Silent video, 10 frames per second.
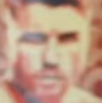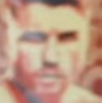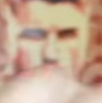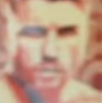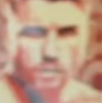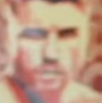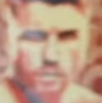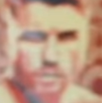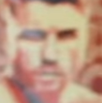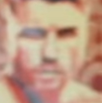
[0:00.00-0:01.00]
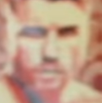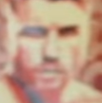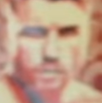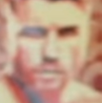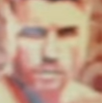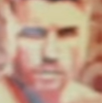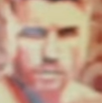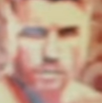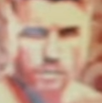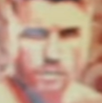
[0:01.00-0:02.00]

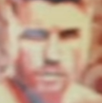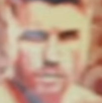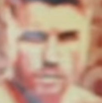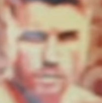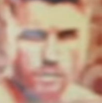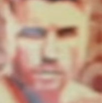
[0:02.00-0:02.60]
No words are spoken by the person on screen.